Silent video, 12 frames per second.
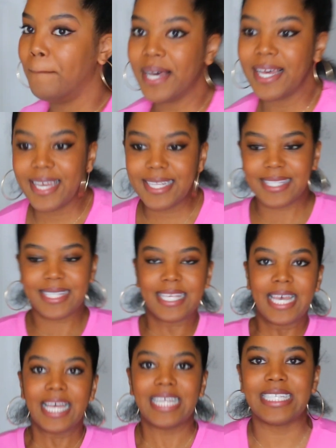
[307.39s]

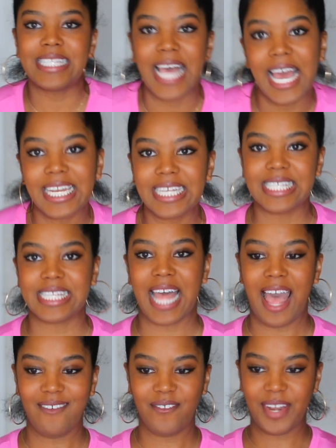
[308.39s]
But that is
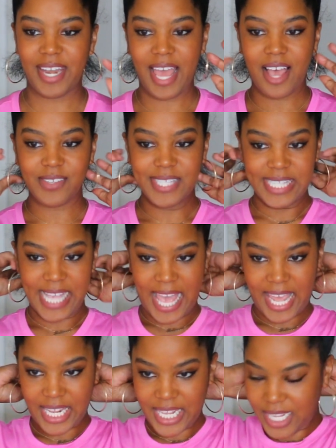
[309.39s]
that for now,
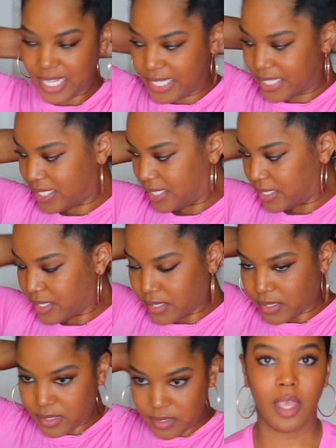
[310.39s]
Zaddy.
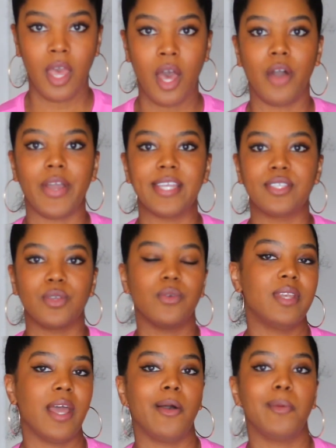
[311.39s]
Okay,
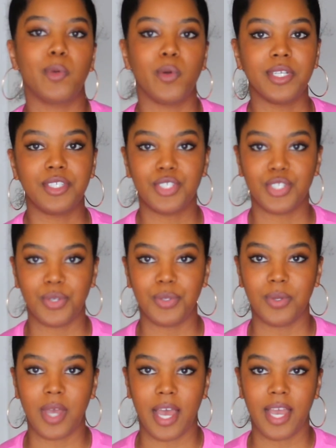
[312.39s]
so now I'm going to show
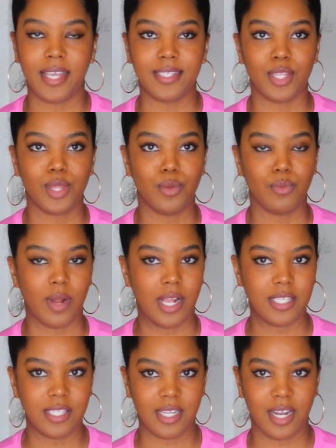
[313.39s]
you guys the
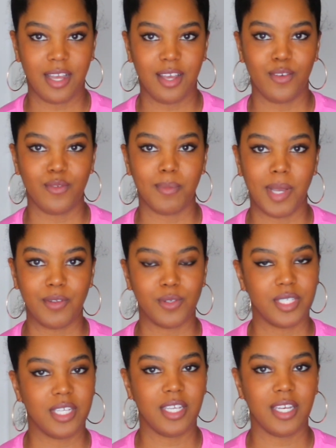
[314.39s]
rest of my
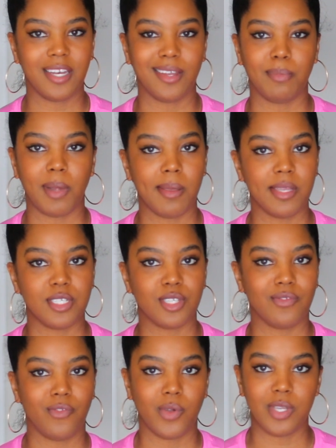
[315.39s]
routine, and I'll probably
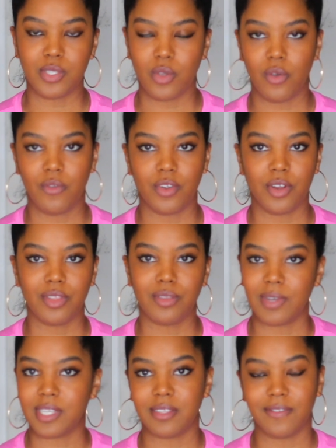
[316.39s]
just voice over
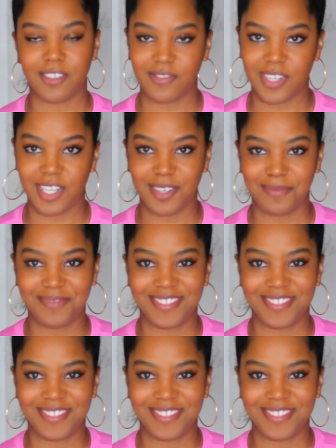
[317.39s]
the rest of this video.